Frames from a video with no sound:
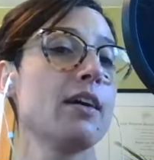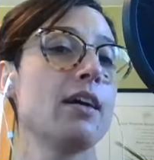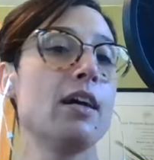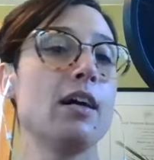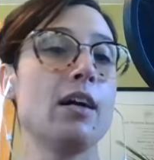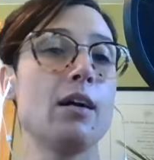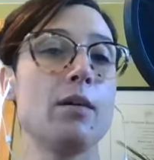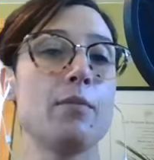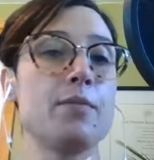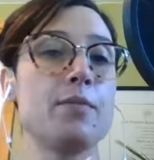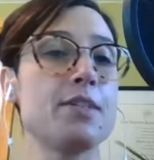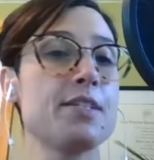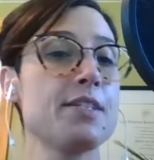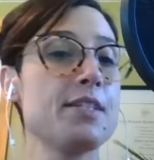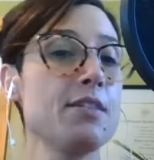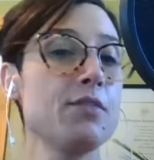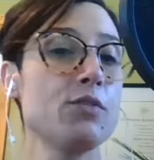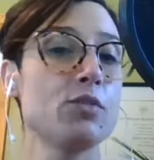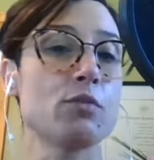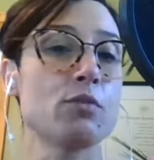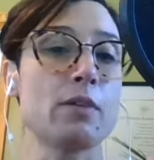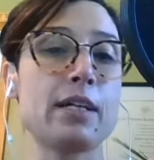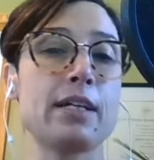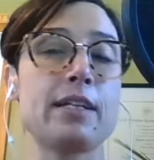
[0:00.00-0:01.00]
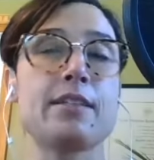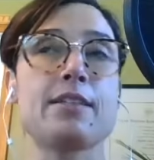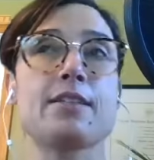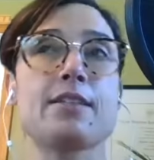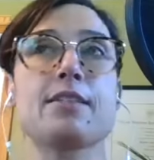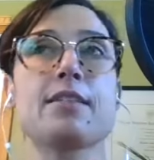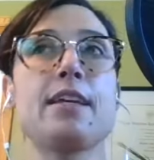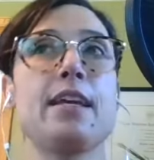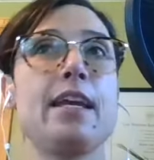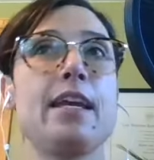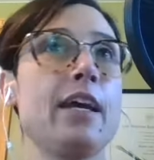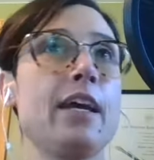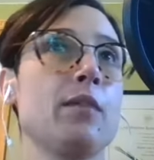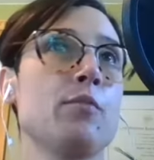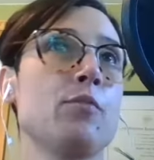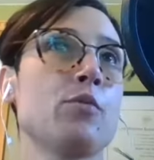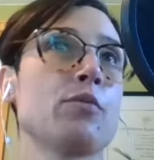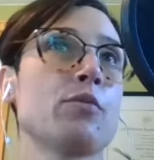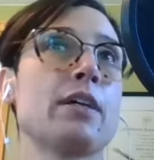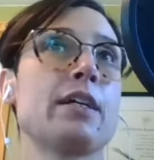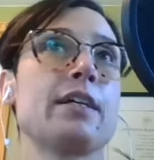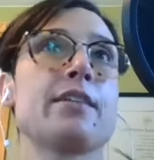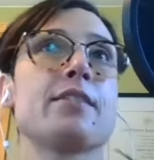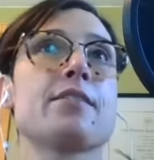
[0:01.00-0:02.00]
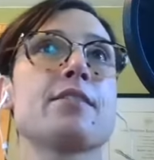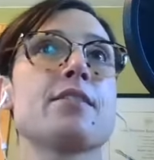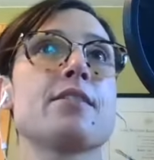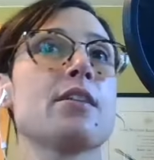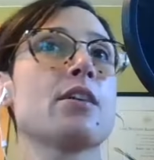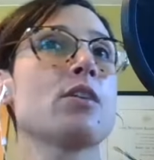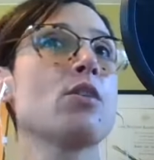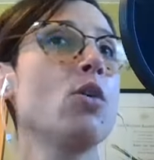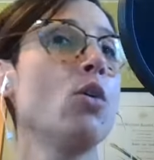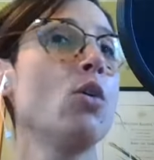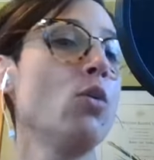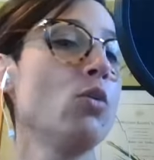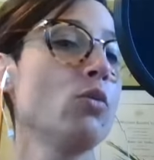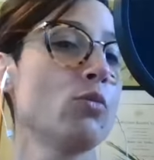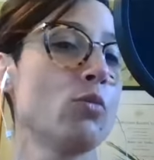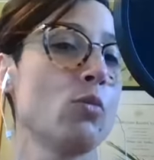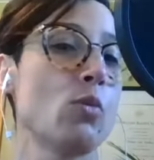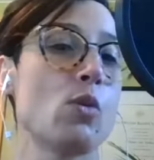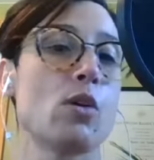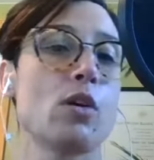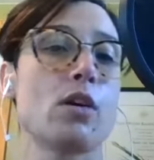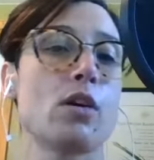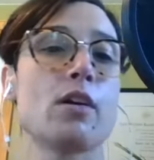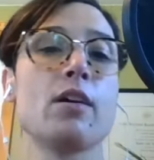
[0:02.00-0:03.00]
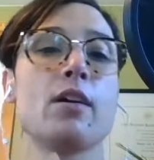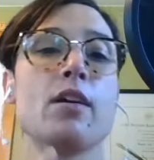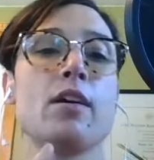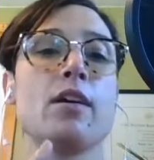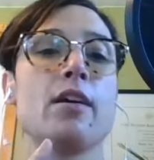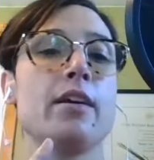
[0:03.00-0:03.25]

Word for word: Um, civil rights, animal rights, the Cold War,